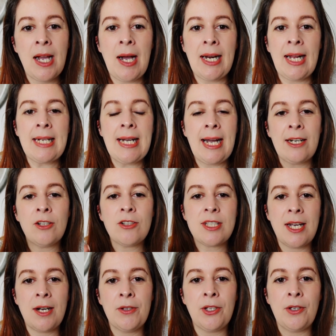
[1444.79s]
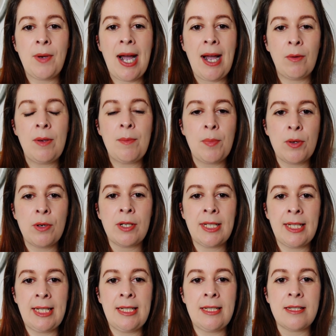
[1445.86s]
And I cannot tell you how
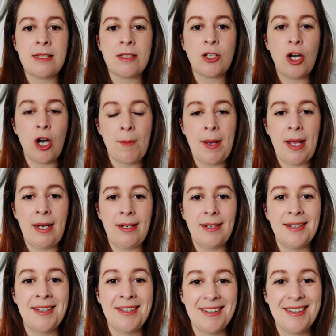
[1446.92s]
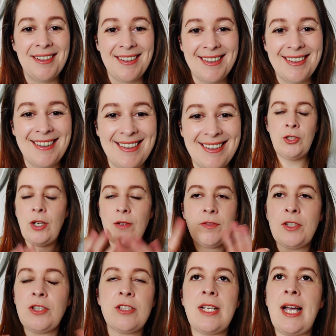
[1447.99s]
important it is to comment. Not
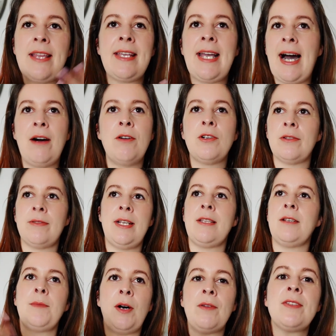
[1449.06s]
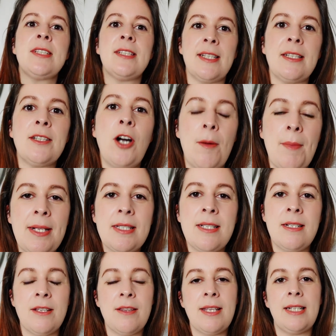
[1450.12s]
for just like the algorithm, obviously
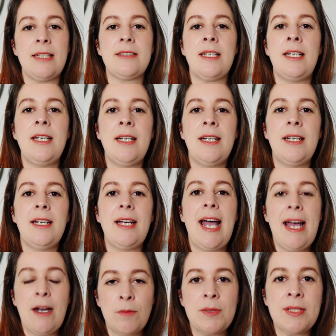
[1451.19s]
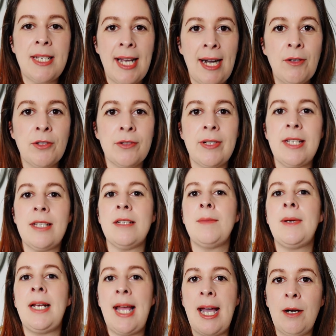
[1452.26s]
commenting and things helps the
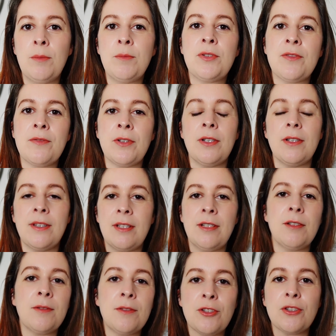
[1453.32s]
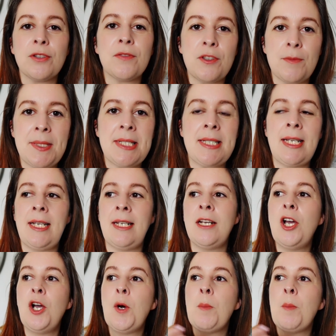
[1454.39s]
algorithm and helps for their stuff to be seen.